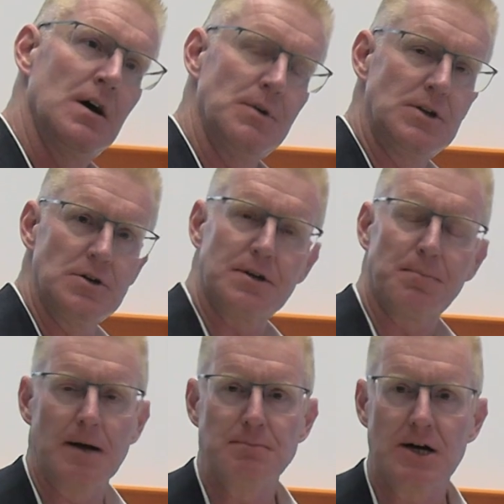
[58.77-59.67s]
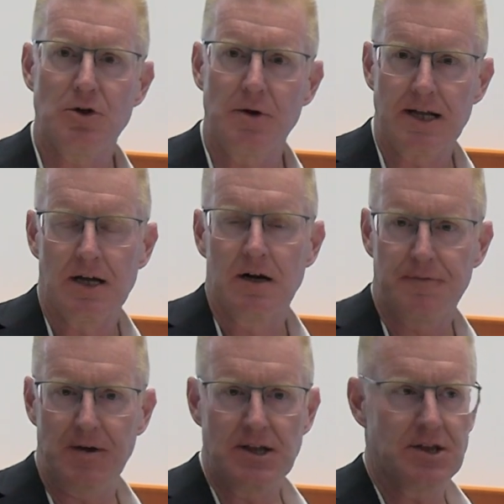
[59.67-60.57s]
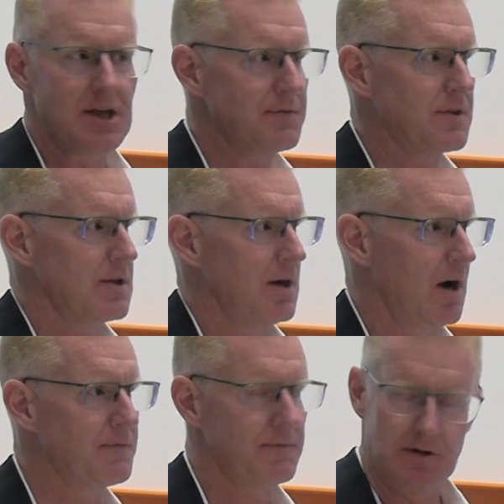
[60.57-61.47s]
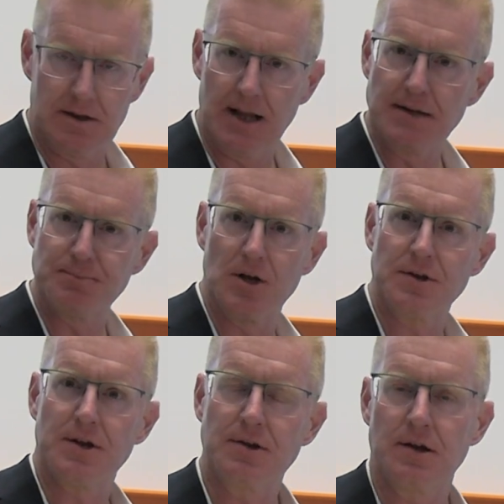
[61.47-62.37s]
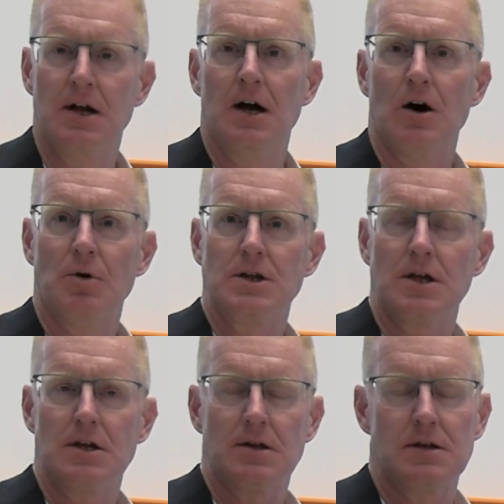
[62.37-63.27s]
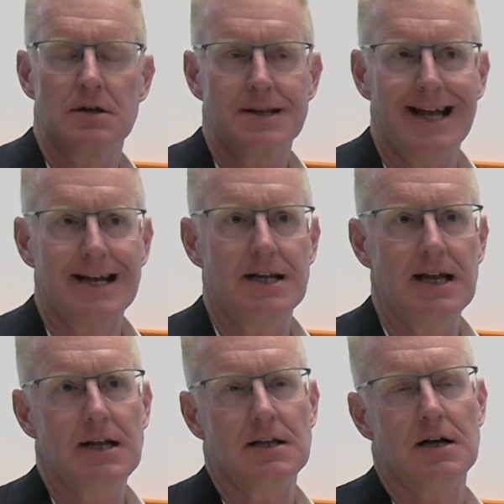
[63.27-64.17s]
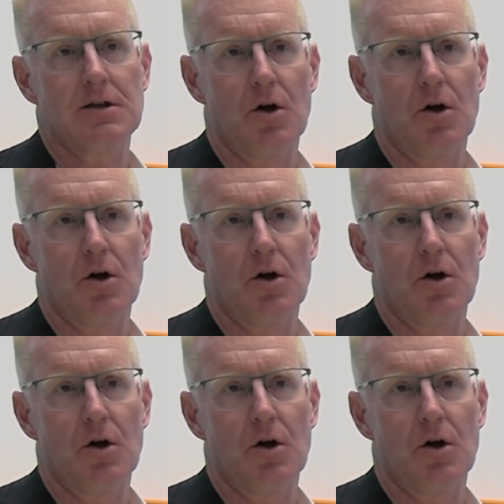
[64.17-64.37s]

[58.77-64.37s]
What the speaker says: We do this by measuring phase shifts of light pulses, which is a technique that